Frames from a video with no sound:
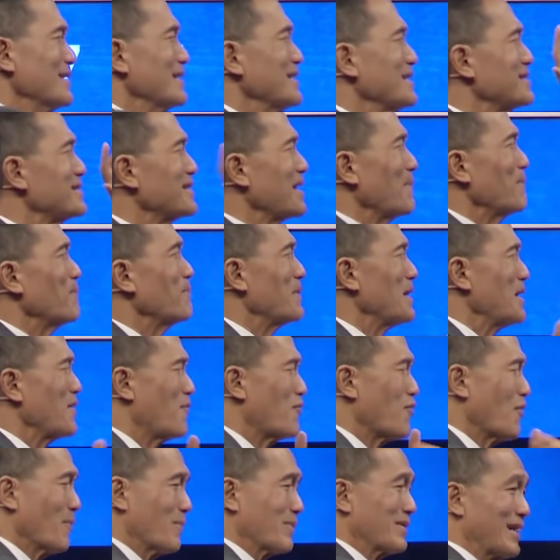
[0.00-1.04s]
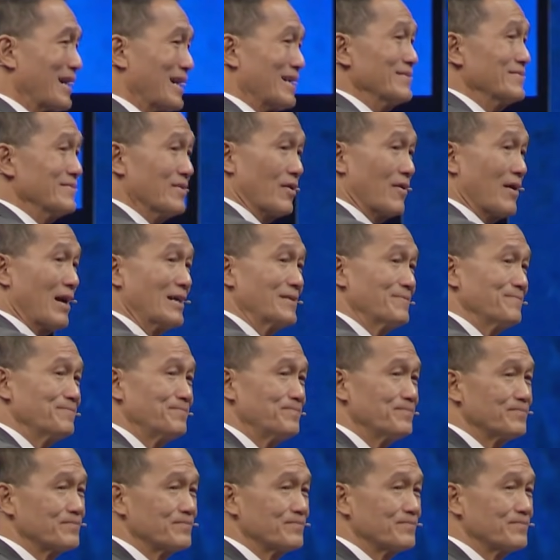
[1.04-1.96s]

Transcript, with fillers: is something from God, all right?